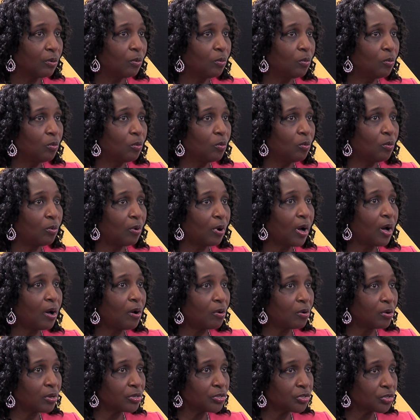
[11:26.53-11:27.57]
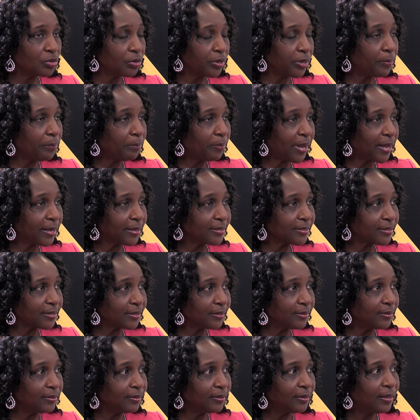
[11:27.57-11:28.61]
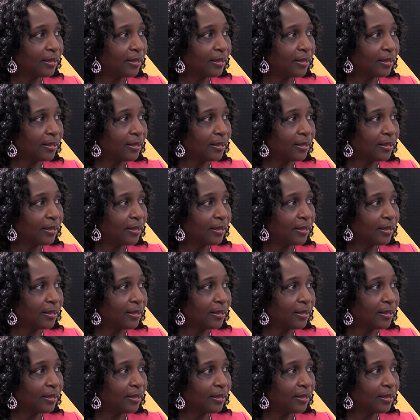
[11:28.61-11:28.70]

who are also impacted